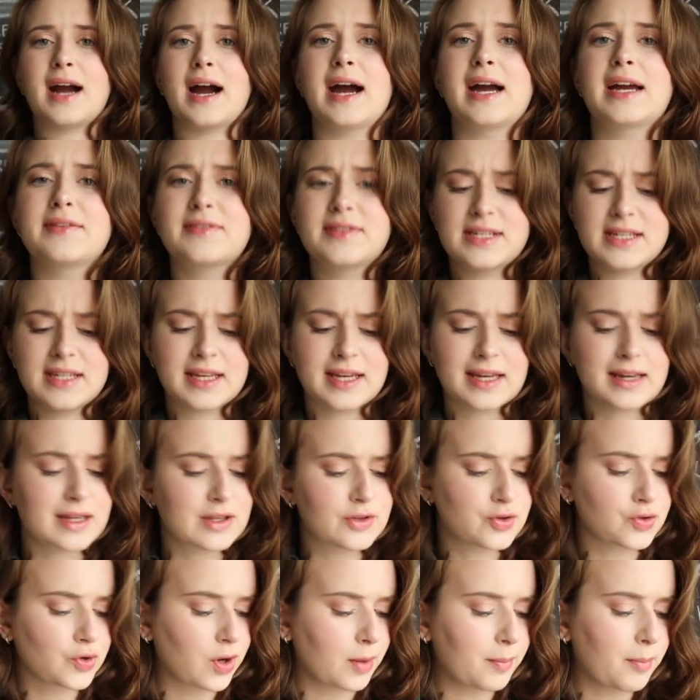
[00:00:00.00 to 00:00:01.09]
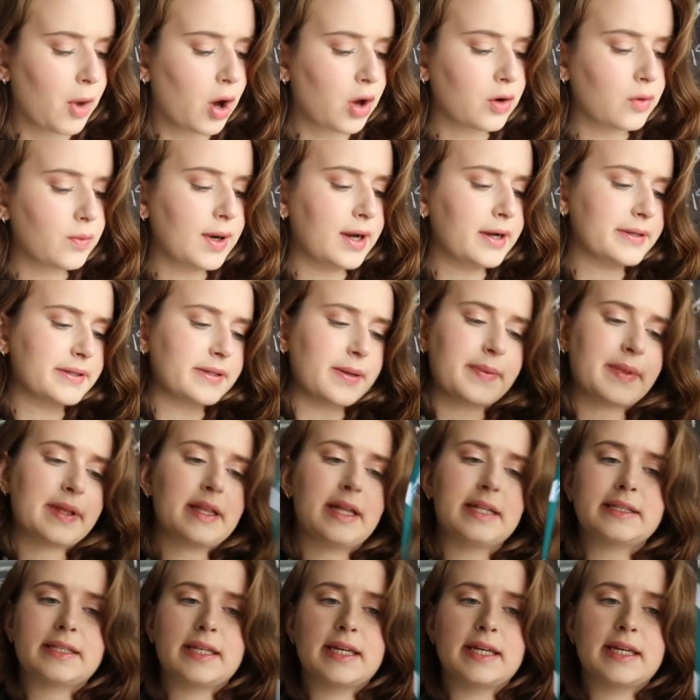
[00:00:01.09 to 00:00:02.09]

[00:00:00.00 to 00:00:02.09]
I've seen like an Instagram model wearing something like